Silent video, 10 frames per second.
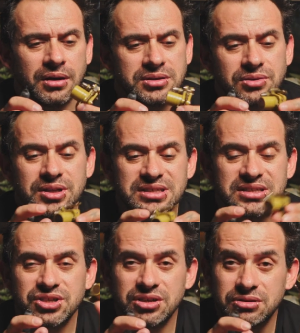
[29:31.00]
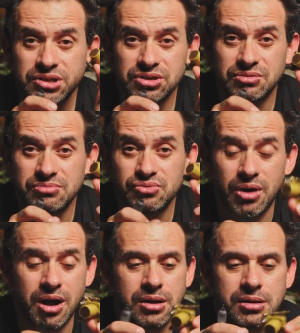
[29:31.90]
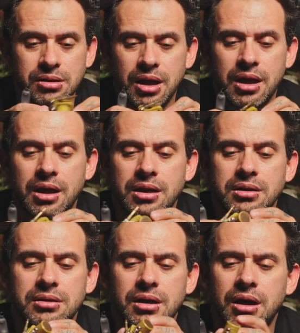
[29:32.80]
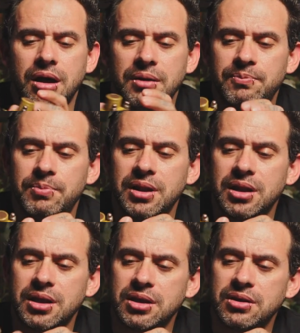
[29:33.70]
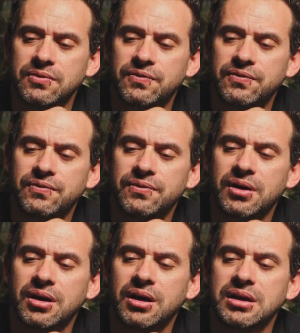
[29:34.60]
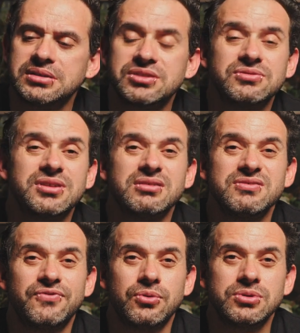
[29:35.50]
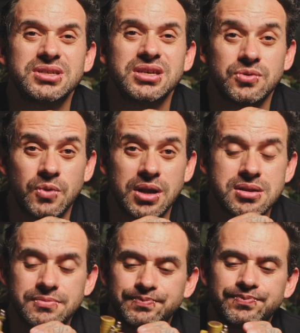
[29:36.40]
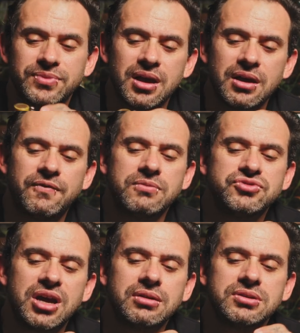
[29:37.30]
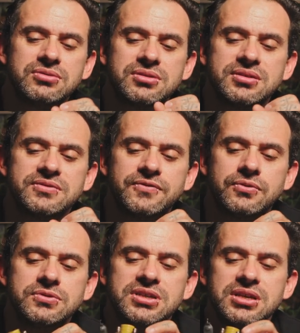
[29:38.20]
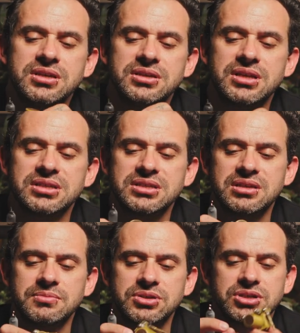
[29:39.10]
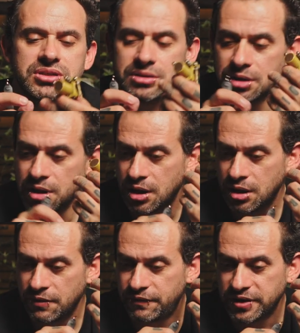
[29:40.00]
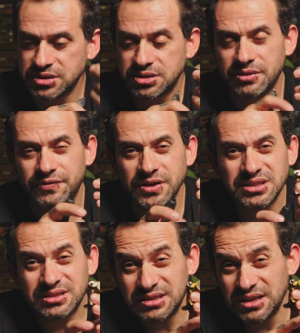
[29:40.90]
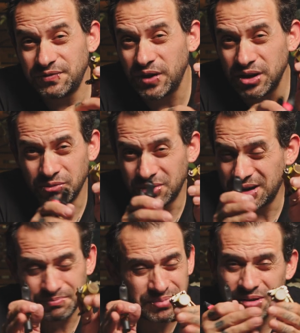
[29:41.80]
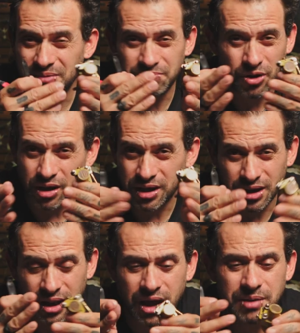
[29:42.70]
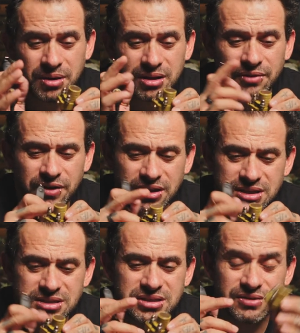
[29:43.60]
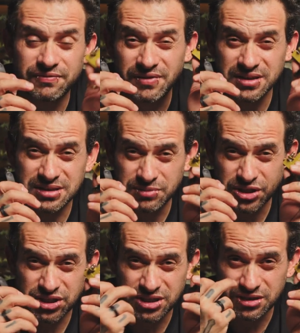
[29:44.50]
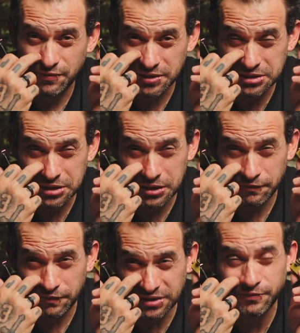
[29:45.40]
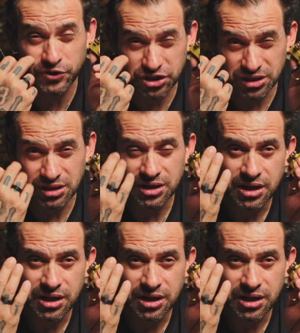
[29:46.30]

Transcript: So this is the generation number 1, and I believe is a 2014 one. From January 2014, this is the machine first. I think if I don't want to be cocky and lie, but I think this is the first machine. The first, is for sure,